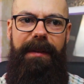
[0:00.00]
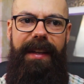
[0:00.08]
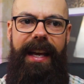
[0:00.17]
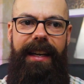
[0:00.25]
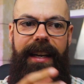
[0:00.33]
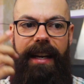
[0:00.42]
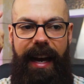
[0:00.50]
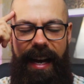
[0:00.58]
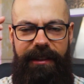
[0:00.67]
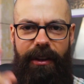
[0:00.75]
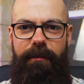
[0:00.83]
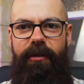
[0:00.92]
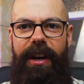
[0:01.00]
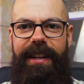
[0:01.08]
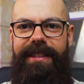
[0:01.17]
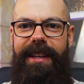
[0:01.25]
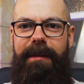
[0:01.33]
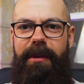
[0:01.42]
and then as I'm
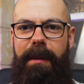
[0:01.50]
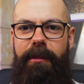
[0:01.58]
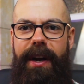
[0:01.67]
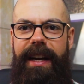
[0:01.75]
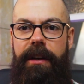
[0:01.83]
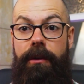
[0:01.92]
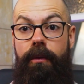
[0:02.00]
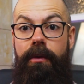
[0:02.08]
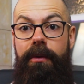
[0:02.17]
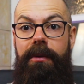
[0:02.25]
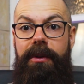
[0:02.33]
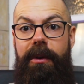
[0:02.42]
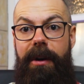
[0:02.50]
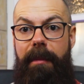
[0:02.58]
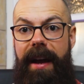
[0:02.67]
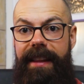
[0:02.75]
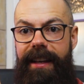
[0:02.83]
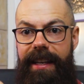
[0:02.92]
writing, my brain goes, "Oh, talk
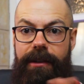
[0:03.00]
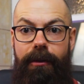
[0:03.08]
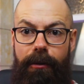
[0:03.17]
about this.